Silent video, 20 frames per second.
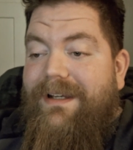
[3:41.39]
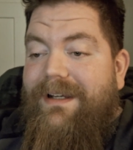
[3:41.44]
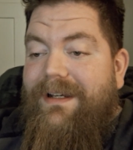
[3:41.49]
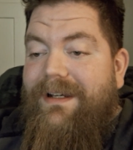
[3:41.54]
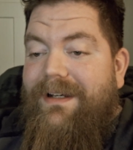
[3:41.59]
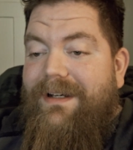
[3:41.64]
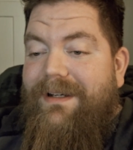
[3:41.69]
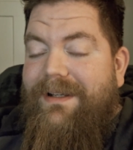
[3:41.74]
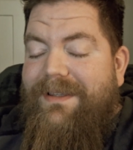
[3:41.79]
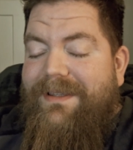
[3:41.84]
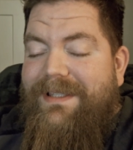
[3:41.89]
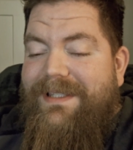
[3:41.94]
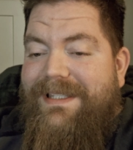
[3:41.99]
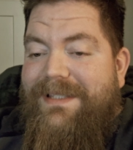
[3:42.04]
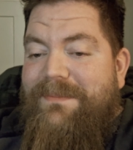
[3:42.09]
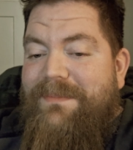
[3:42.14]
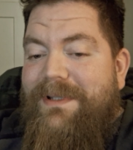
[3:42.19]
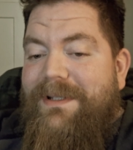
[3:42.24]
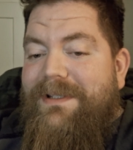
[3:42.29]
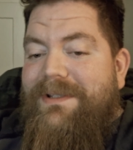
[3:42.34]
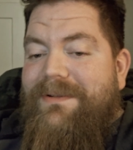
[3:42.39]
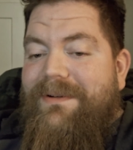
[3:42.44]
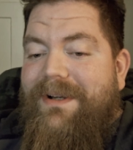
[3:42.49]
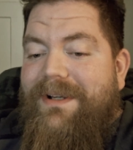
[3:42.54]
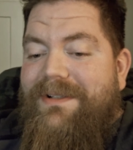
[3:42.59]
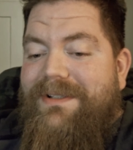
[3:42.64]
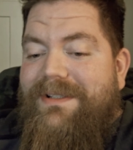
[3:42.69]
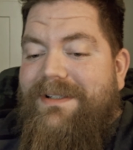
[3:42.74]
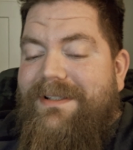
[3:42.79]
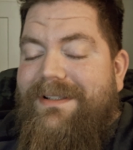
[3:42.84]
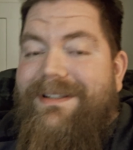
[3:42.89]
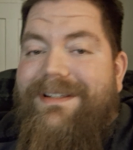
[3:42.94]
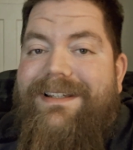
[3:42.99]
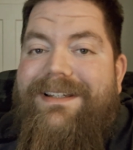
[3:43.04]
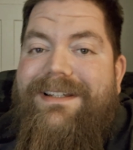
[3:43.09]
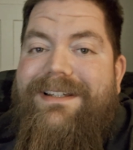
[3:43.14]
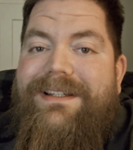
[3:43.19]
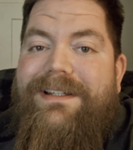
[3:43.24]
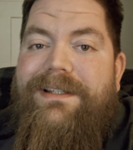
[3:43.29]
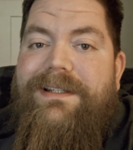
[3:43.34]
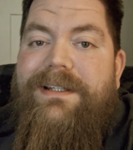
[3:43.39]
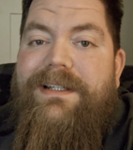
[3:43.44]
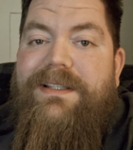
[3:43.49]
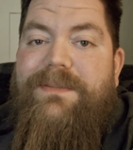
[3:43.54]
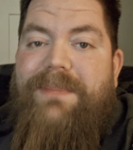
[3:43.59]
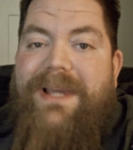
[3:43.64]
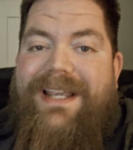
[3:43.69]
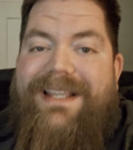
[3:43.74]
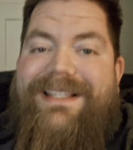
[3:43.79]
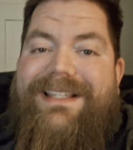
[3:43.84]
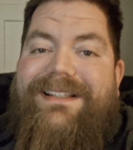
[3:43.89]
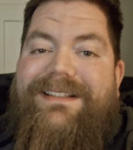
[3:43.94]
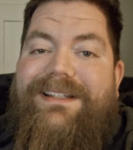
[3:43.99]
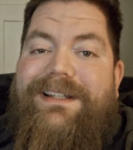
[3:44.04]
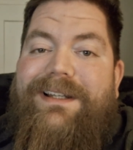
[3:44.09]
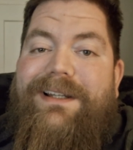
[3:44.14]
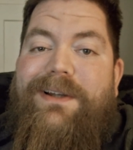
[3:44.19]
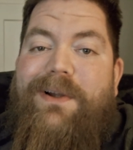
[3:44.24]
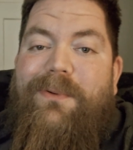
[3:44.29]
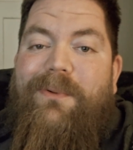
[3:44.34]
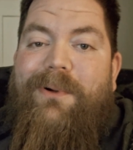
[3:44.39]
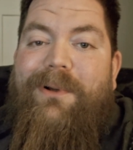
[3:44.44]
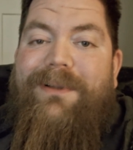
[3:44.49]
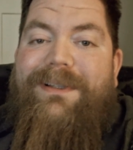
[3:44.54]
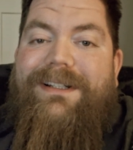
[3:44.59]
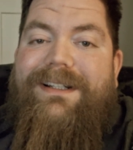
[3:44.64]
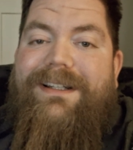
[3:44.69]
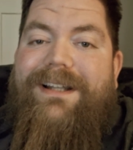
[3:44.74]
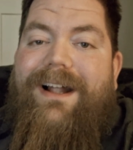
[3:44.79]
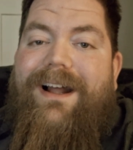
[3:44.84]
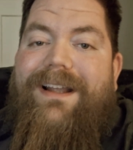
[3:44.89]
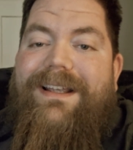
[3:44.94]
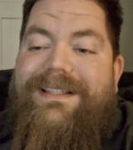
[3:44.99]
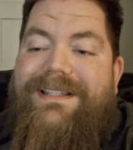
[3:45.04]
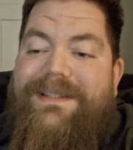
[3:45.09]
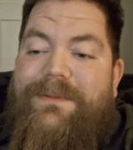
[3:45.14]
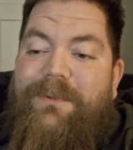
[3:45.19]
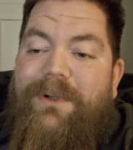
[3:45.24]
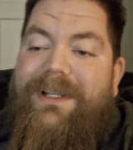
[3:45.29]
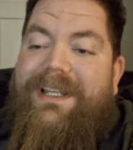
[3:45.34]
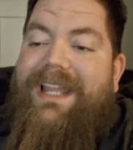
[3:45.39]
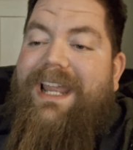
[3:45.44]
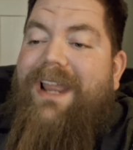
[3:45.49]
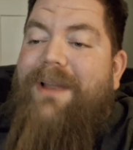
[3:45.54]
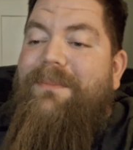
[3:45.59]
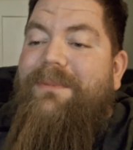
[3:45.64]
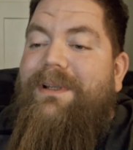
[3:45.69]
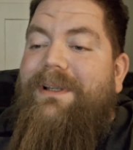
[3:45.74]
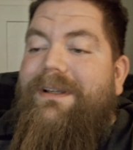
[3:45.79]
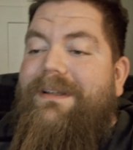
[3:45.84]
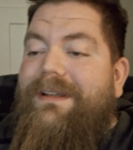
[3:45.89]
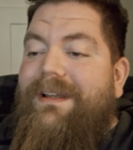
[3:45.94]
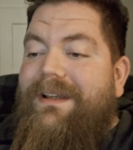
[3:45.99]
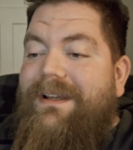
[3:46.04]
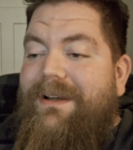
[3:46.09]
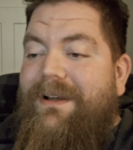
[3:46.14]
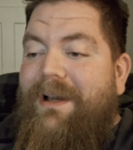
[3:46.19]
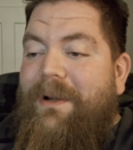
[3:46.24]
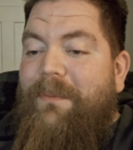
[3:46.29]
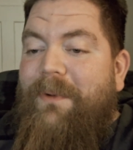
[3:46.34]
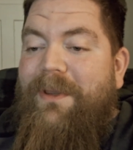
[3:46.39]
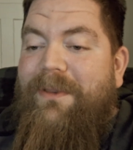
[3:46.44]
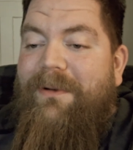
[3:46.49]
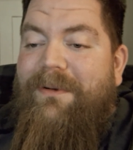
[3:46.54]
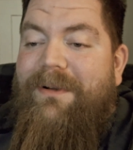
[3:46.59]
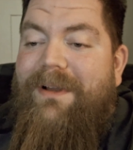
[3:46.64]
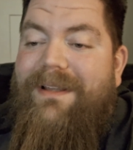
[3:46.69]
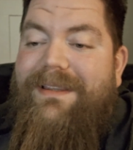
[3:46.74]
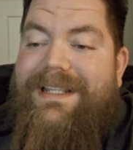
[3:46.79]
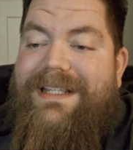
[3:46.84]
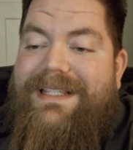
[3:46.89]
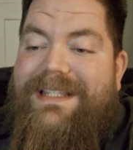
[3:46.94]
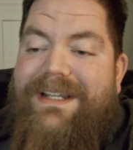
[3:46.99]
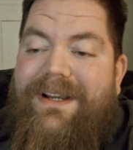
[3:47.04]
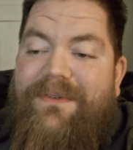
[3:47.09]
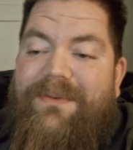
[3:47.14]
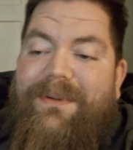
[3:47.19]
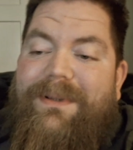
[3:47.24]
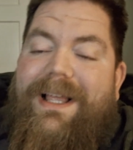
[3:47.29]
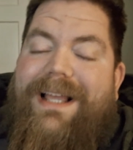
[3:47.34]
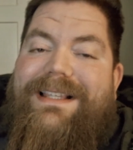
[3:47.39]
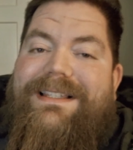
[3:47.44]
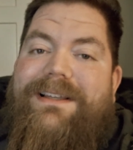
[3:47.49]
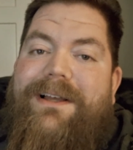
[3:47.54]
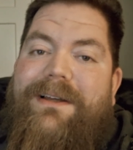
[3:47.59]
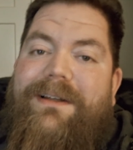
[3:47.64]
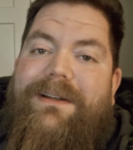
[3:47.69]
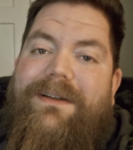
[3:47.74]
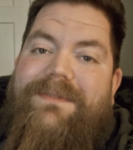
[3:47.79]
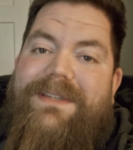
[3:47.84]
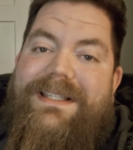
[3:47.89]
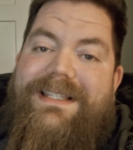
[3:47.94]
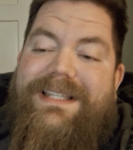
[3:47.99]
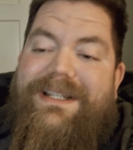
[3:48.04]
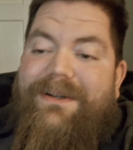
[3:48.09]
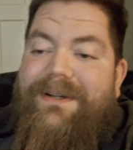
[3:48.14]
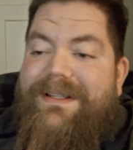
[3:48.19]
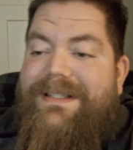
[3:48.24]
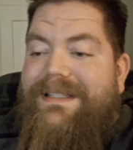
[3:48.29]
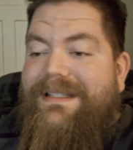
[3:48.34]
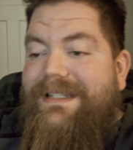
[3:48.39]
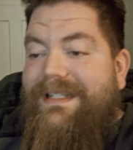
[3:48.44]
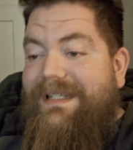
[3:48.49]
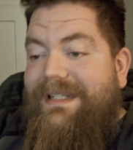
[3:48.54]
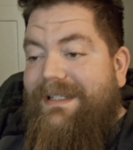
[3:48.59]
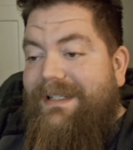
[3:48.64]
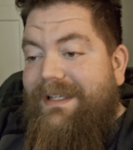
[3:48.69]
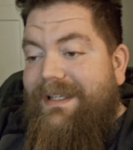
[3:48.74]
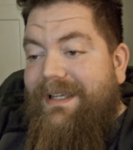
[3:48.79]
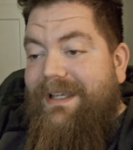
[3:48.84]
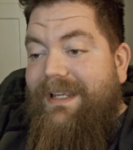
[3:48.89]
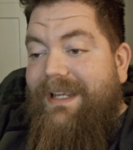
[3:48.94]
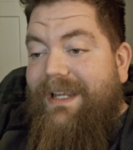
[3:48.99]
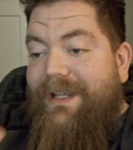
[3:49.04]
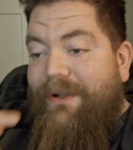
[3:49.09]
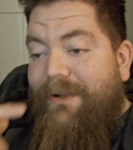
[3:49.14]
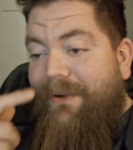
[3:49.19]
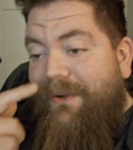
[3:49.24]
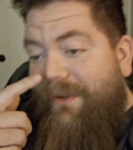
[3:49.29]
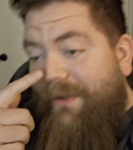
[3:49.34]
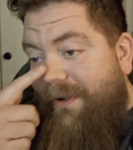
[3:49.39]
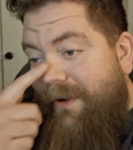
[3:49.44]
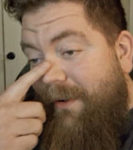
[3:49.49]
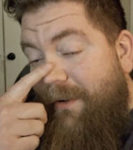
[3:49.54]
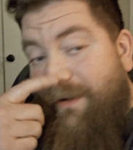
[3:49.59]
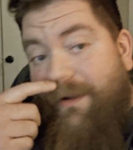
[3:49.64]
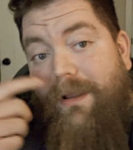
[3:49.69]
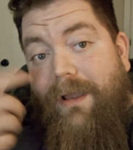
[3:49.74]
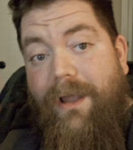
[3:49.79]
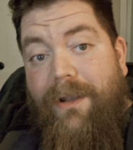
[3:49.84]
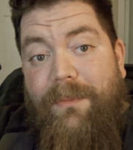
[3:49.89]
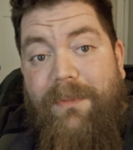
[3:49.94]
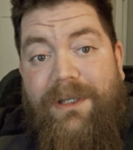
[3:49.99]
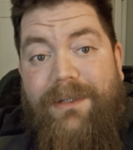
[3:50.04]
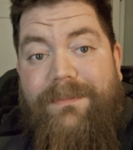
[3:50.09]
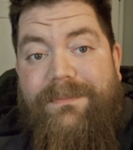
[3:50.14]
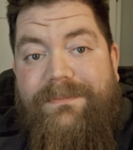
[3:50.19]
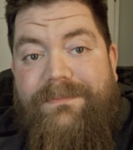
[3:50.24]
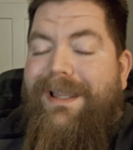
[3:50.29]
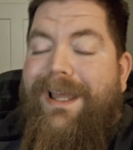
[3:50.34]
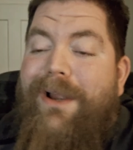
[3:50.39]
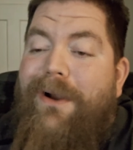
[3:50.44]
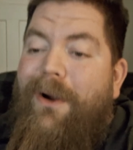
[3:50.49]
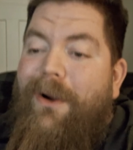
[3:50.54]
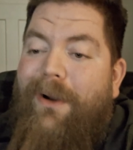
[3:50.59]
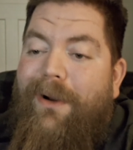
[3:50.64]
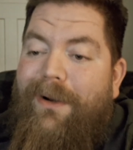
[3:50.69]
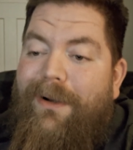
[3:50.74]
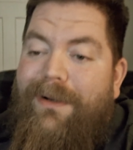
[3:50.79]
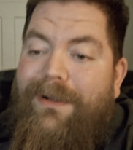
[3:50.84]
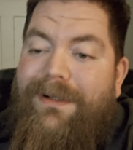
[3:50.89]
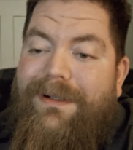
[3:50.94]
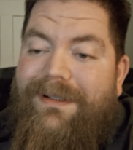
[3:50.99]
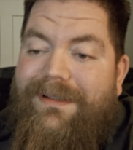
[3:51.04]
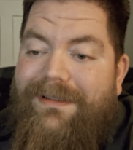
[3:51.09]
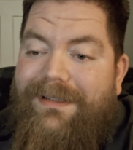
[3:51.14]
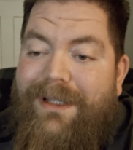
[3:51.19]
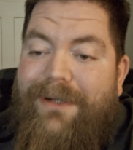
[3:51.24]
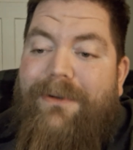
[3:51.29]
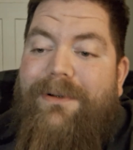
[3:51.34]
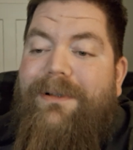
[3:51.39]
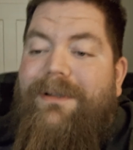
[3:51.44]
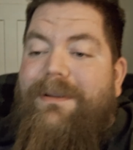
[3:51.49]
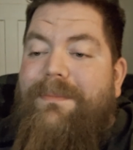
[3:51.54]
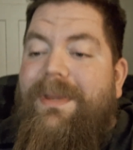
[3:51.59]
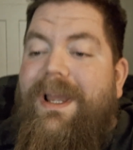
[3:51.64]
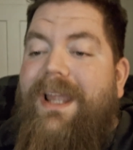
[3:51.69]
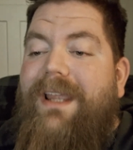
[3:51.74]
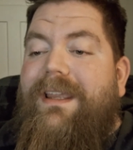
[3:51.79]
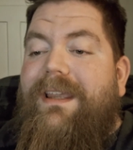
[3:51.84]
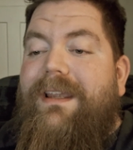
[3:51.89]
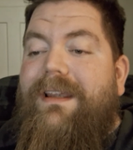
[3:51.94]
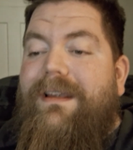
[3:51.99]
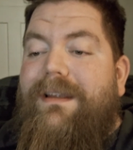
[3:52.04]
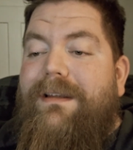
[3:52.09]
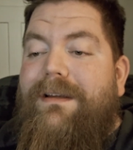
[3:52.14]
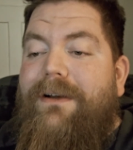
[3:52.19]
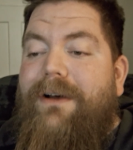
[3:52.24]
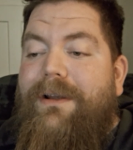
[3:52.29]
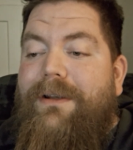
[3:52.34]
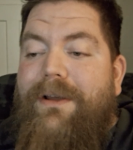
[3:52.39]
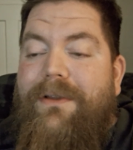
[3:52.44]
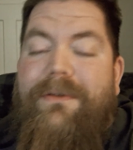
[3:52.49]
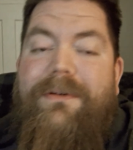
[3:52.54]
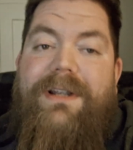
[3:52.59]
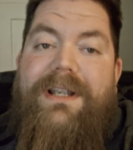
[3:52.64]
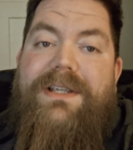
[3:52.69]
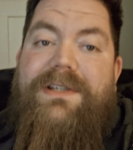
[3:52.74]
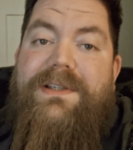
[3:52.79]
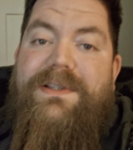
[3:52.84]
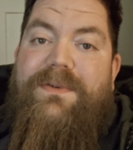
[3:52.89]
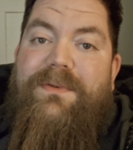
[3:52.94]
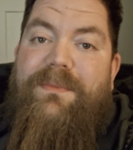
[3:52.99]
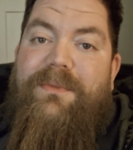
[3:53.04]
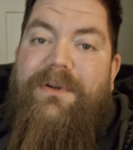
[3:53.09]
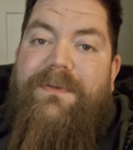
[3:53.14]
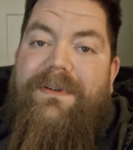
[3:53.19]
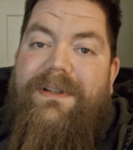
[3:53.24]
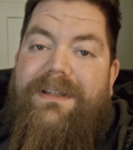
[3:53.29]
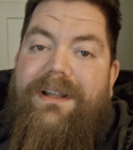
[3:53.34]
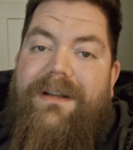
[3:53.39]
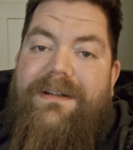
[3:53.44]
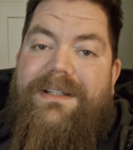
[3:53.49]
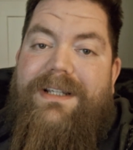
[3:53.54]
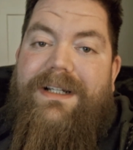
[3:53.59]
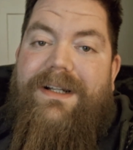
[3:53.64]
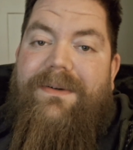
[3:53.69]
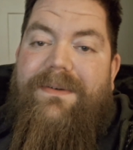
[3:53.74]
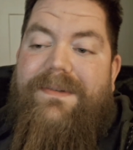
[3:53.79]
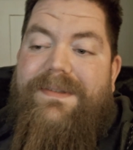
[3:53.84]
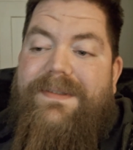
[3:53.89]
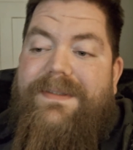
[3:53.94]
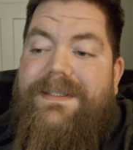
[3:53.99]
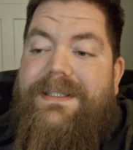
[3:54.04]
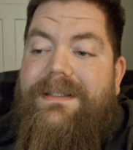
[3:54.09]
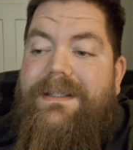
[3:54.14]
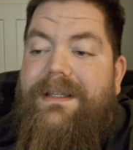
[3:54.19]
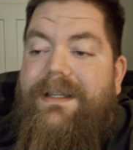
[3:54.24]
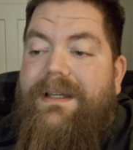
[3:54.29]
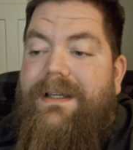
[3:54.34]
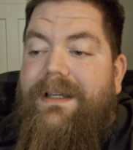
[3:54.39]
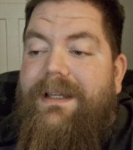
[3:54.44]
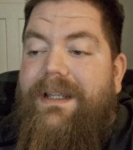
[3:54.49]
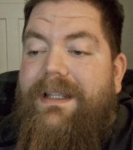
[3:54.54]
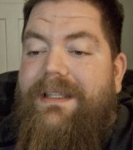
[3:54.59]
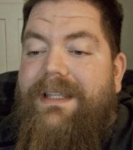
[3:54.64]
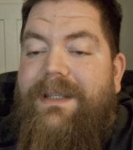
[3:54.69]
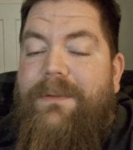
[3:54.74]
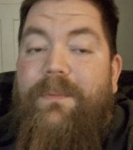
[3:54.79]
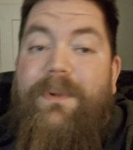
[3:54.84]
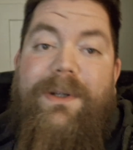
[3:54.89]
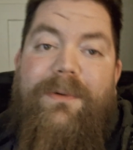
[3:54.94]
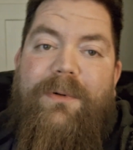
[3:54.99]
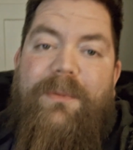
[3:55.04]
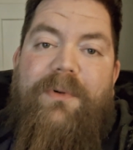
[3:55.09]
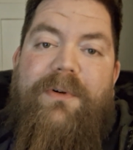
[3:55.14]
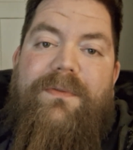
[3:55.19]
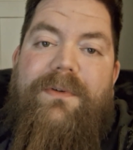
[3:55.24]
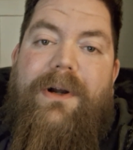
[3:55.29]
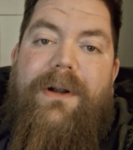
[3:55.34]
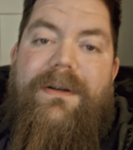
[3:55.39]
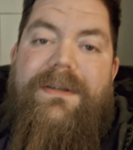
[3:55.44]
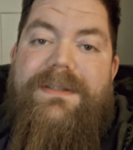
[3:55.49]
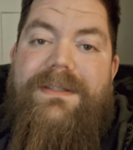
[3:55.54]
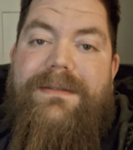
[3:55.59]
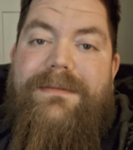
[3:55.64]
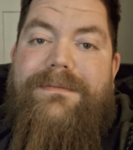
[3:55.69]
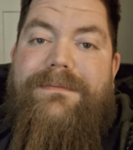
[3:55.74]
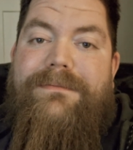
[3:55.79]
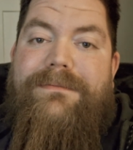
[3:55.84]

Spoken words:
This administration is basically rolling dice. We're gambling on whether or not these tariffs will last long enough to seriously hinder our economy. They are literally banking on other nations removing their tariffs and then we remove ours.